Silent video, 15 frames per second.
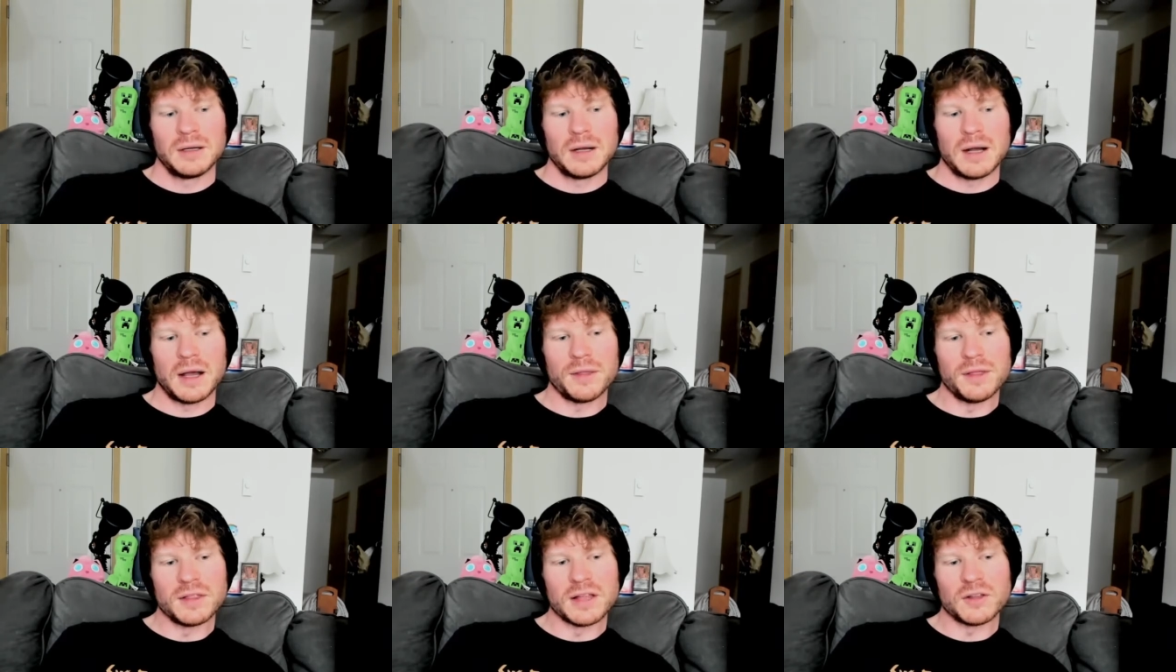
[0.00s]
I
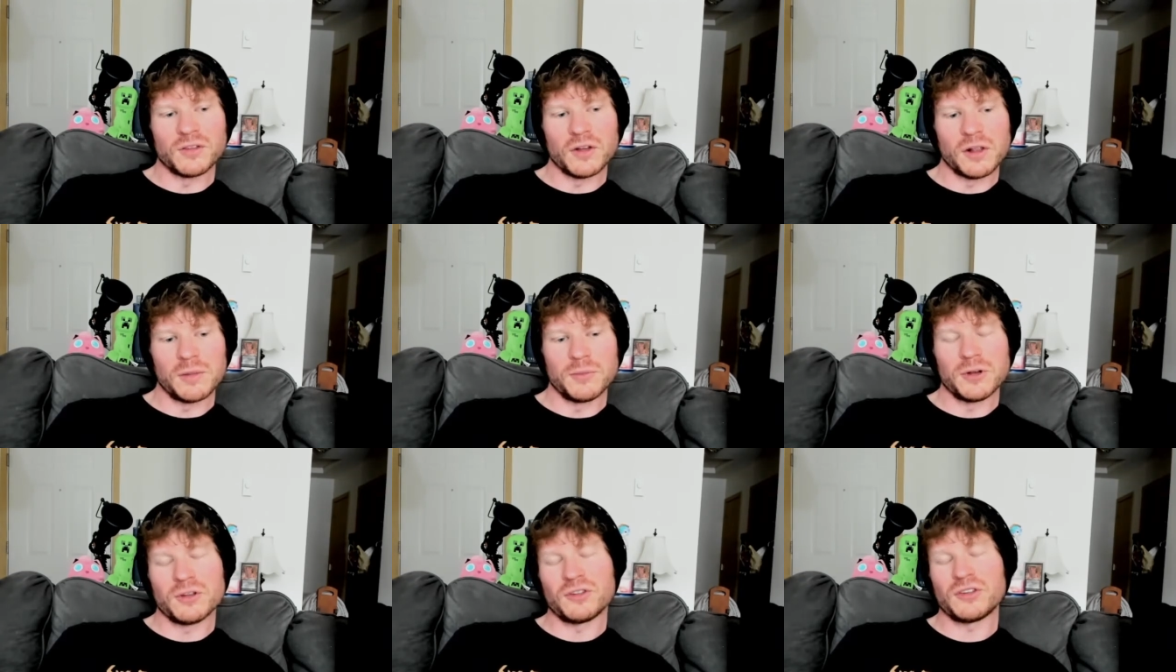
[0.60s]
think that's all I'm
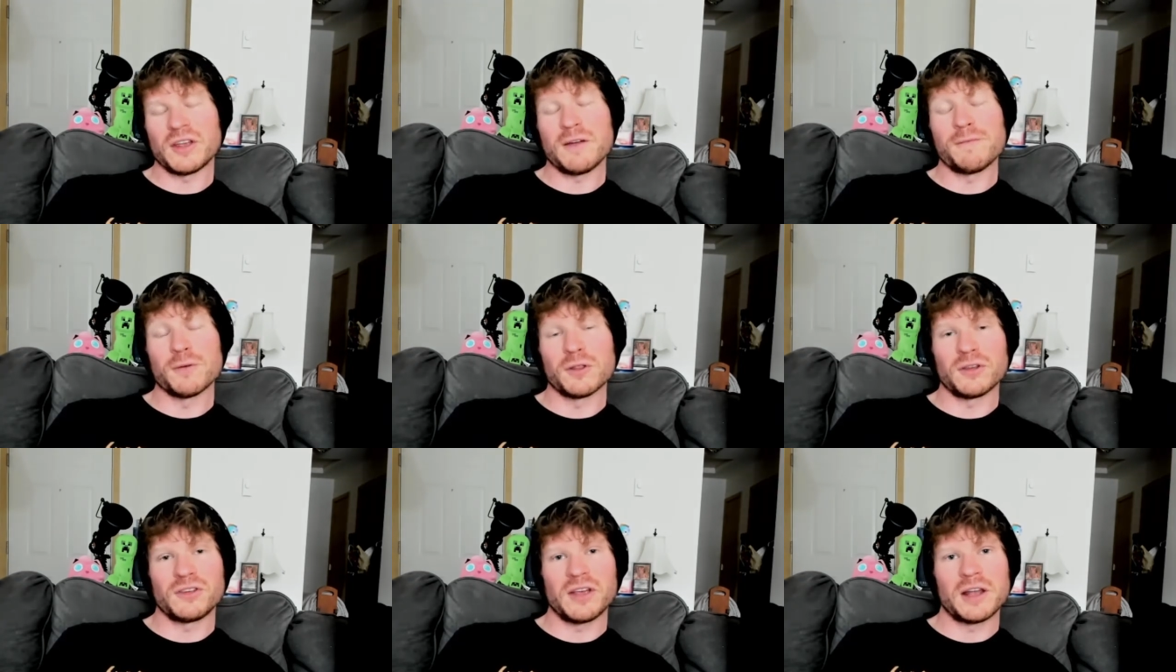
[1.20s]
going to say for
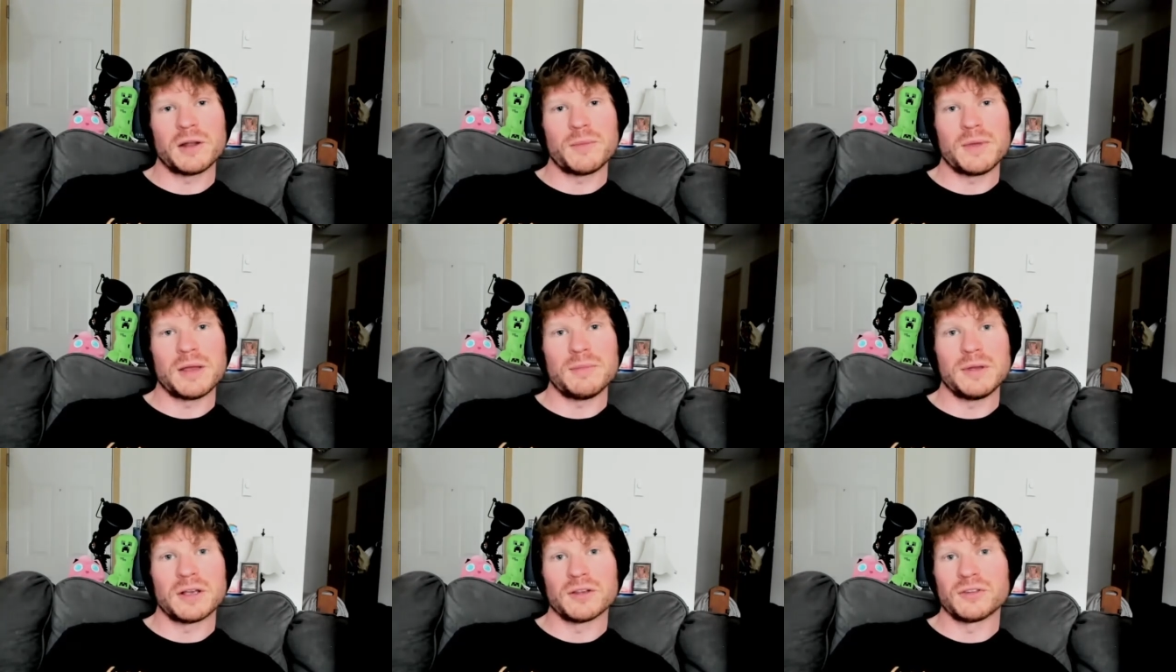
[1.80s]
this anime,
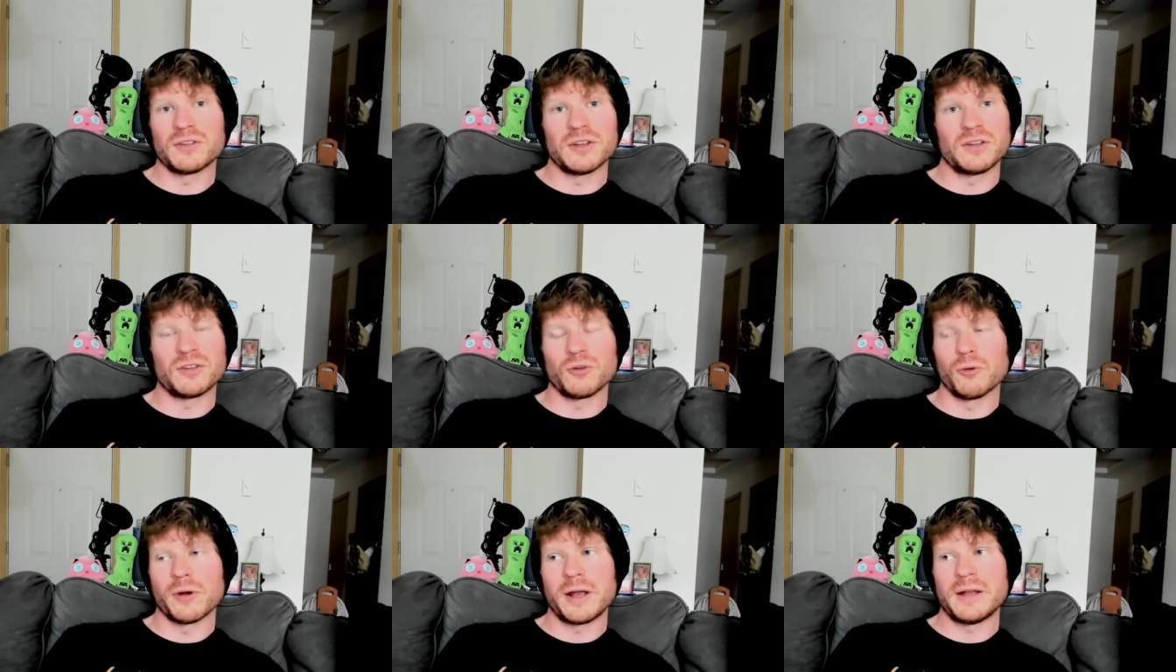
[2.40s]
because it's
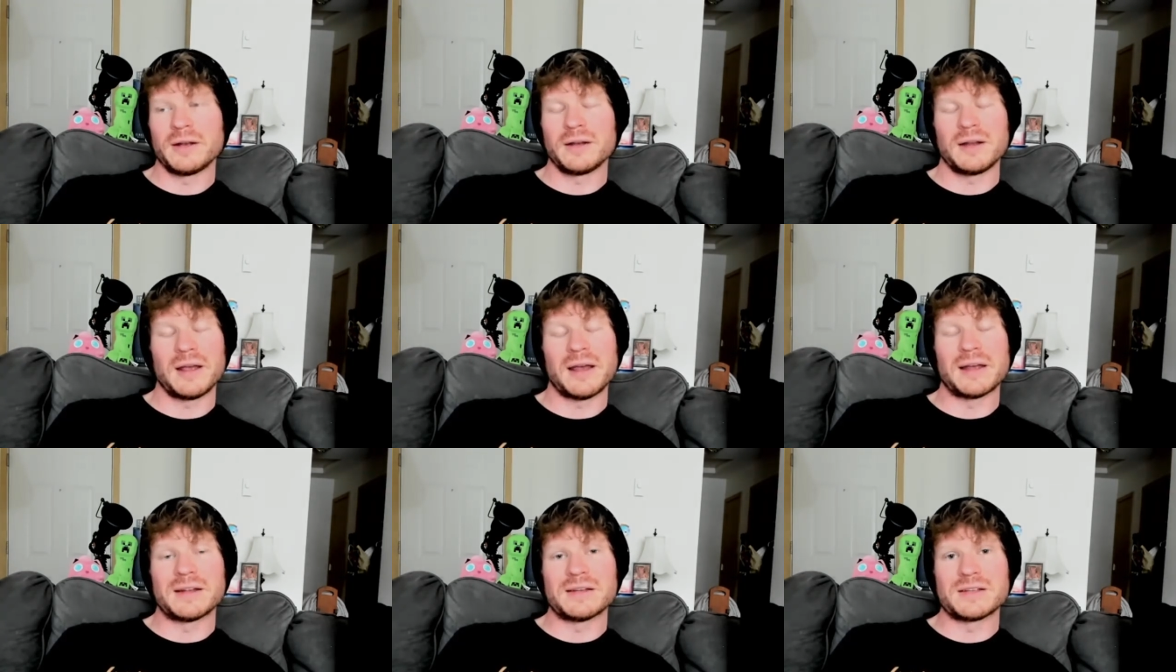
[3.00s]
great
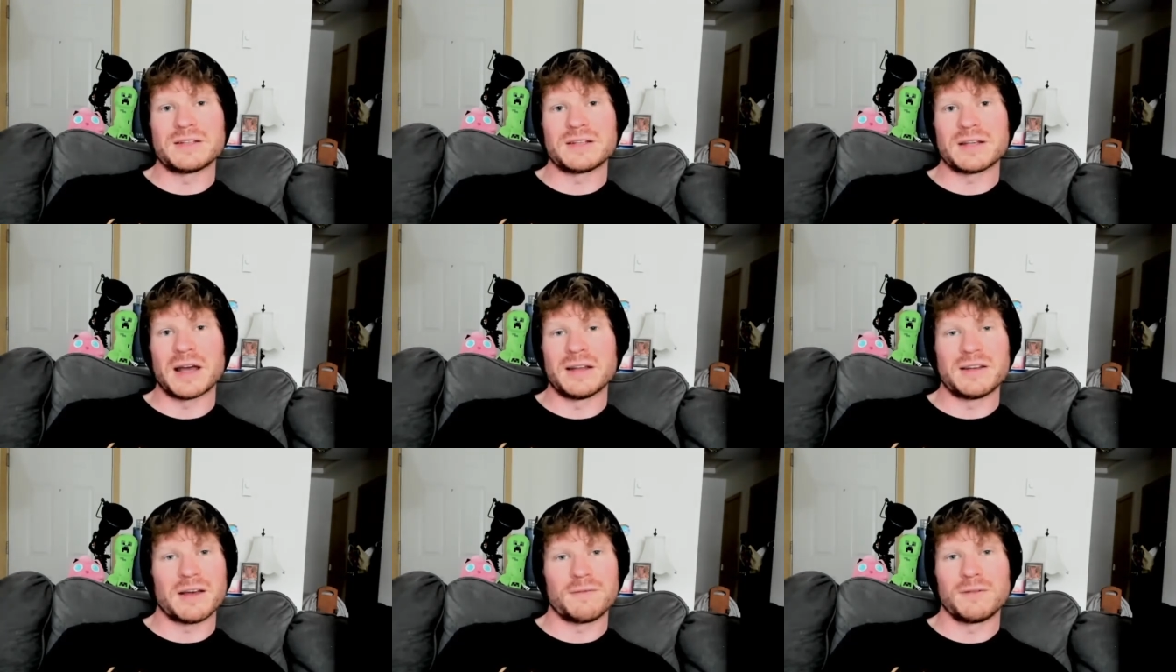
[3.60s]
and I
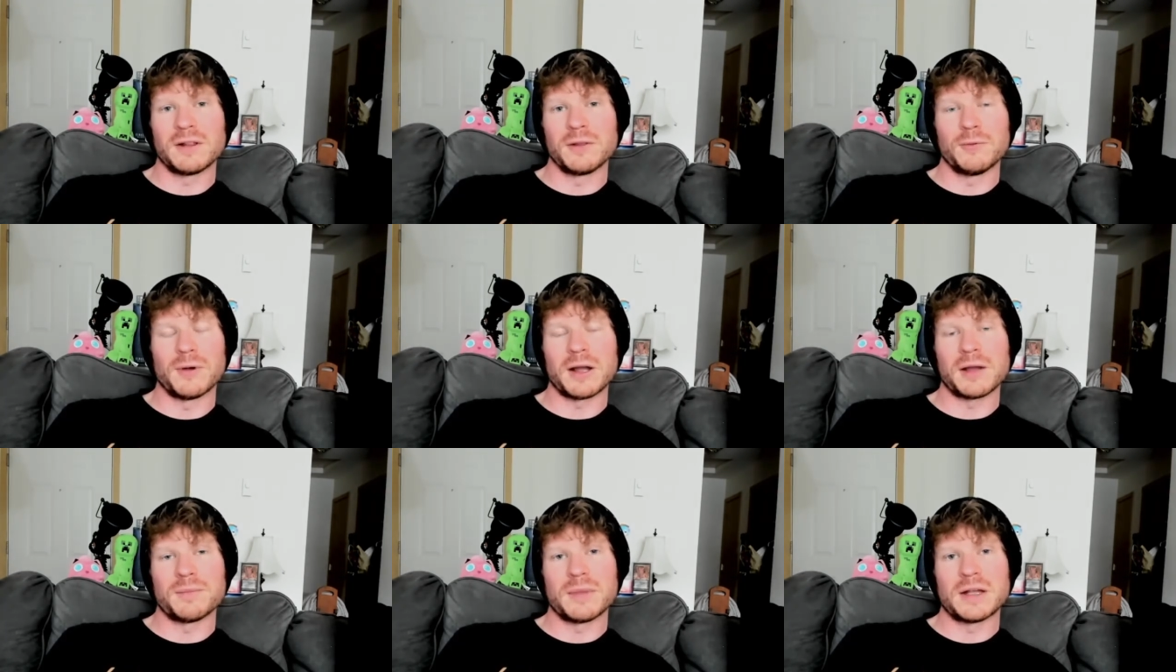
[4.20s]
definitely
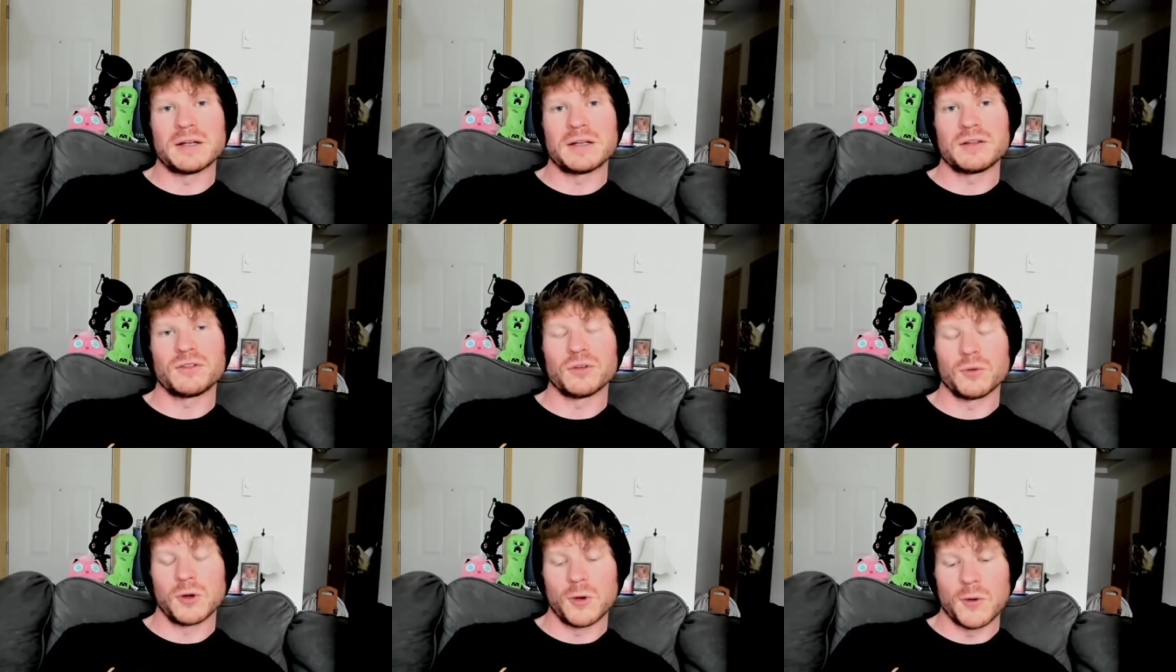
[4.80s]
recommend it.
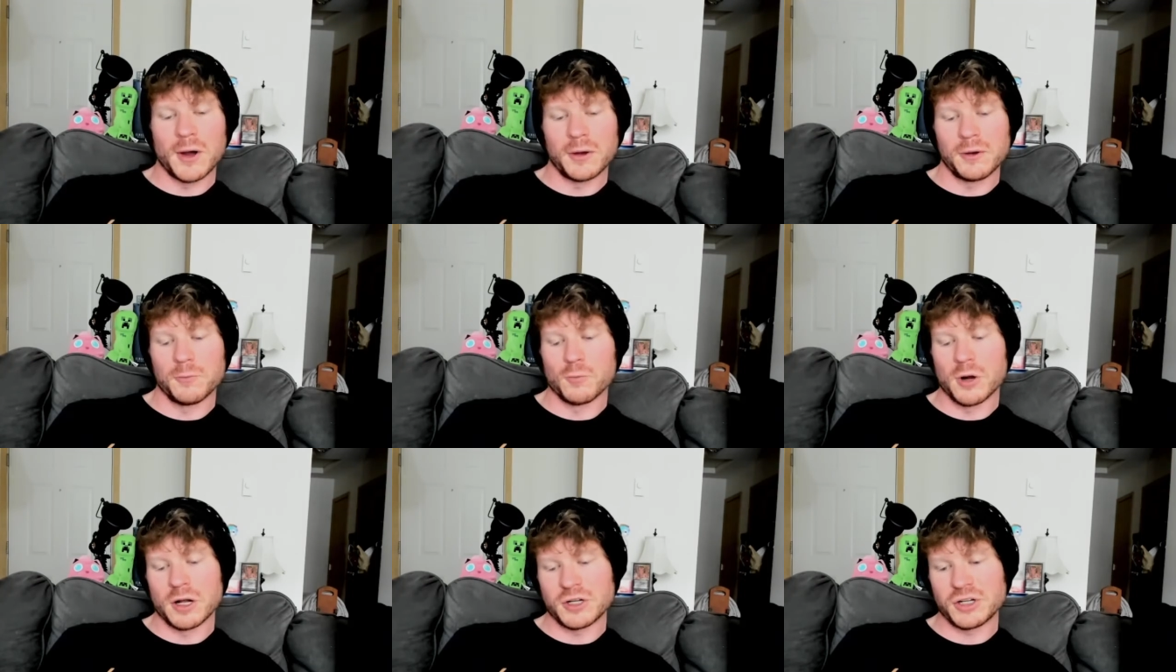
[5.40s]
So go out and
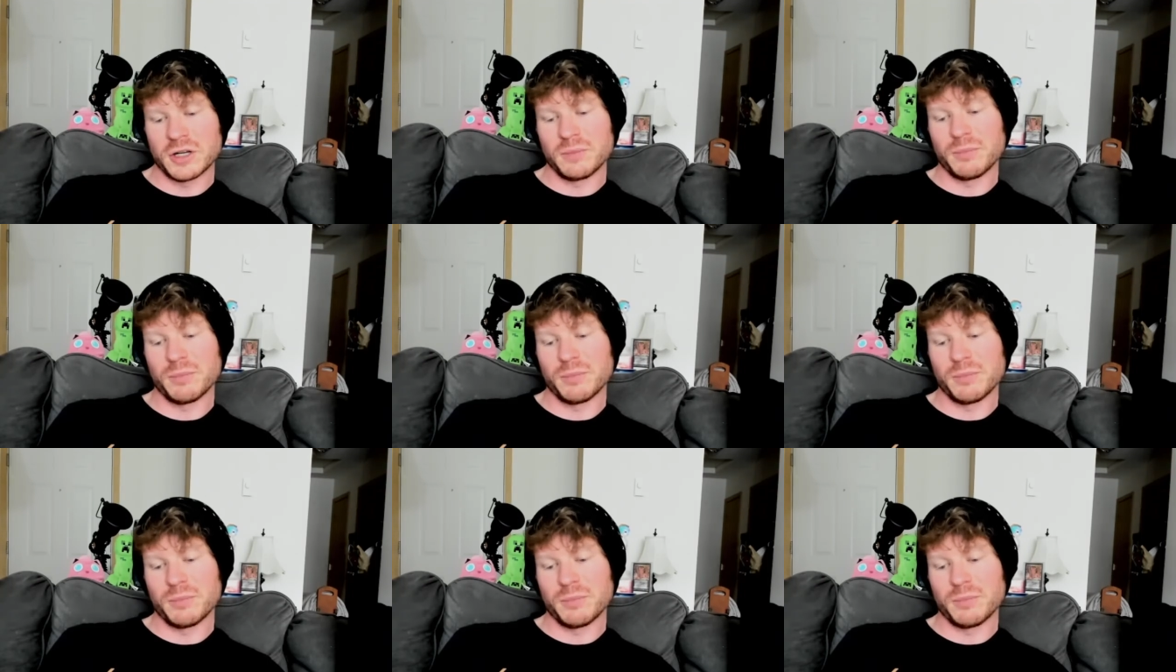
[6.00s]
watch it.